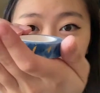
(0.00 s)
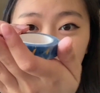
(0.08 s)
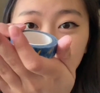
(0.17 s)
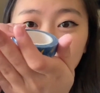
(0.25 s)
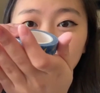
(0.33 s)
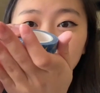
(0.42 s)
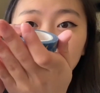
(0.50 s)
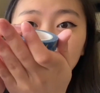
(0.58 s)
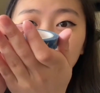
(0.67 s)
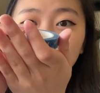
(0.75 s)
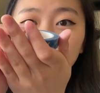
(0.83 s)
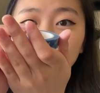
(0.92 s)
and
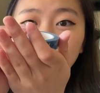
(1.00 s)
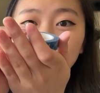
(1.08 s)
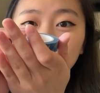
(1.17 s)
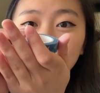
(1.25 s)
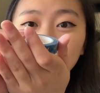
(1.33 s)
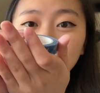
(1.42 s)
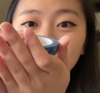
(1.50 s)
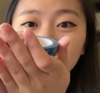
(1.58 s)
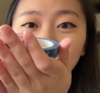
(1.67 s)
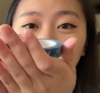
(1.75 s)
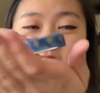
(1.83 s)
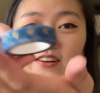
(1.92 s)

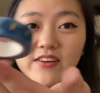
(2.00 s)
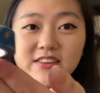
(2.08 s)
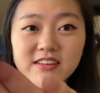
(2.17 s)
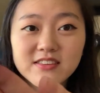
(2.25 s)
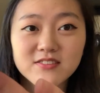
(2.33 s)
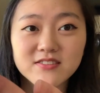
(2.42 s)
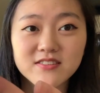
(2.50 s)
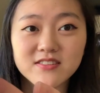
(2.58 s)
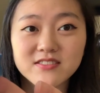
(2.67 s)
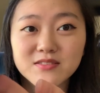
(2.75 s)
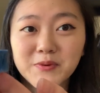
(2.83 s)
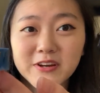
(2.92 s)
I don't know, I think those are
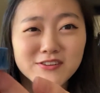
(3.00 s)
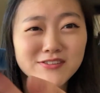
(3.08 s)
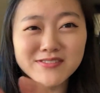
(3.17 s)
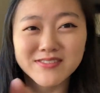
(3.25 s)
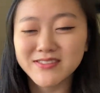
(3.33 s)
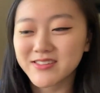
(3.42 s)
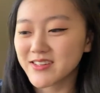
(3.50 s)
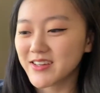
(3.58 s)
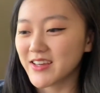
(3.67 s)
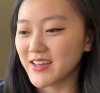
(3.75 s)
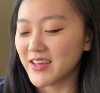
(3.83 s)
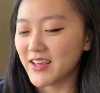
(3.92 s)
spears.
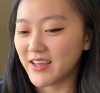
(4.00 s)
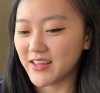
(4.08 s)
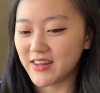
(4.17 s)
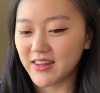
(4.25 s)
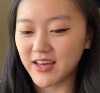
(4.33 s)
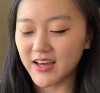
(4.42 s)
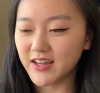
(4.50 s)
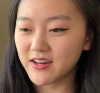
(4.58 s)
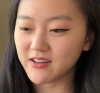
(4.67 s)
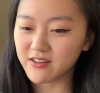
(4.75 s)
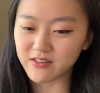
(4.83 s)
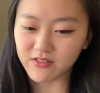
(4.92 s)
And that
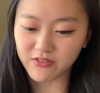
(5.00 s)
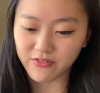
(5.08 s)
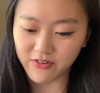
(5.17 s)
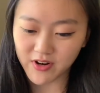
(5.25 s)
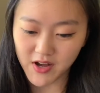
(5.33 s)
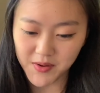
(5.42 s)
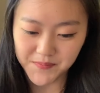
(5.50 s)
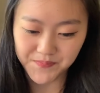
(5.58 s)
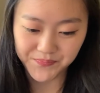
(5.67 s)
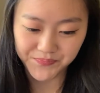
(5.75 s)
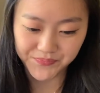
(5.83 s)
is from